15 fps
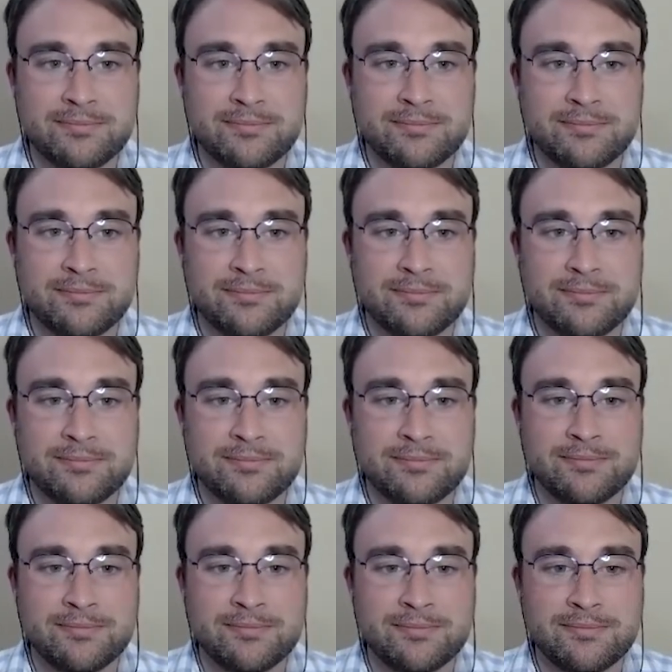
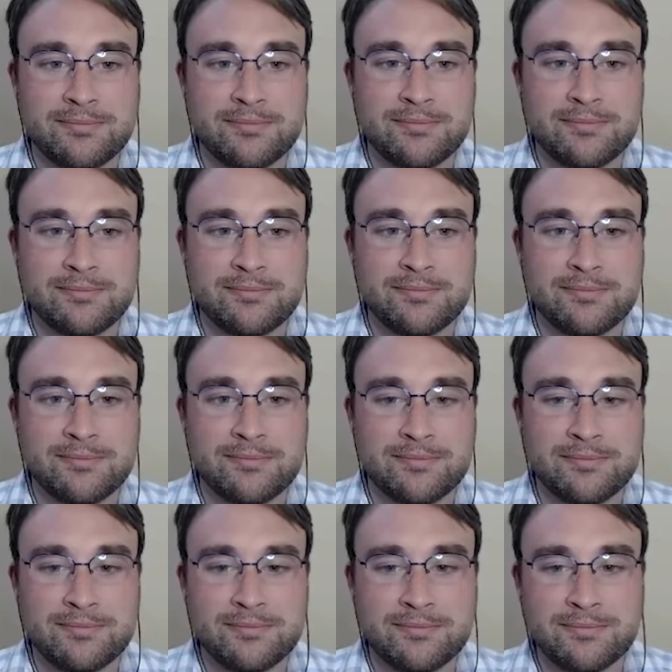
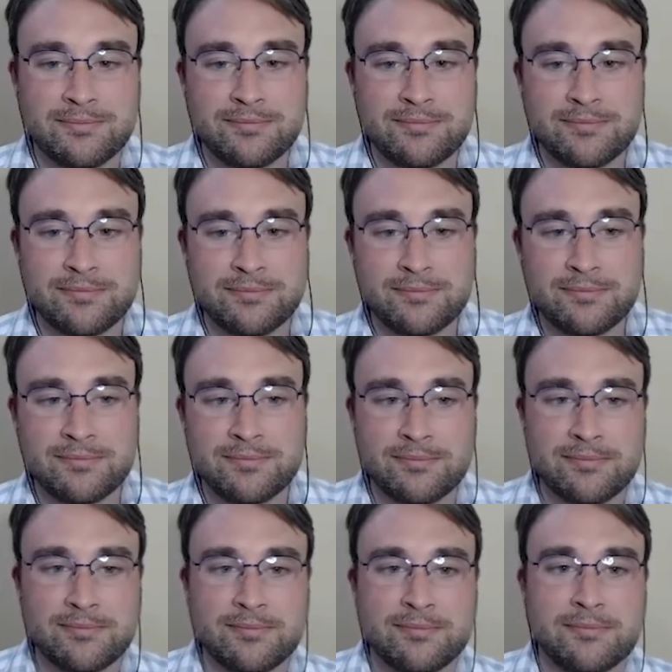
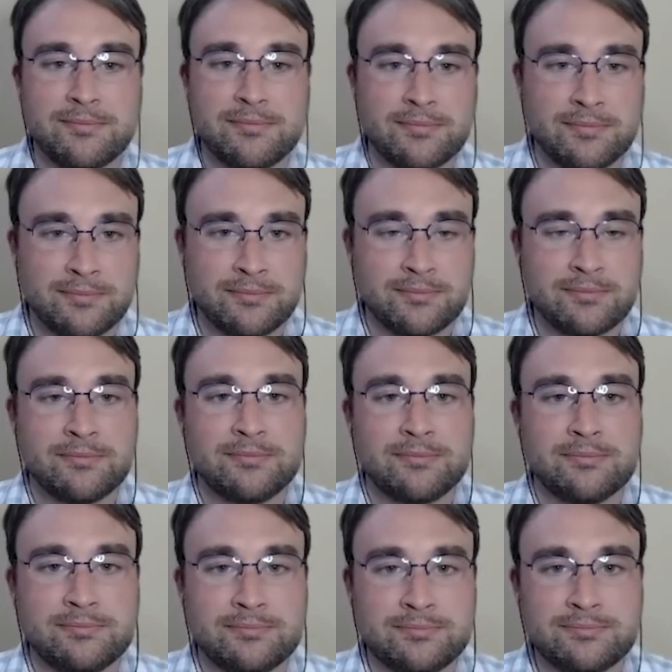[no speech]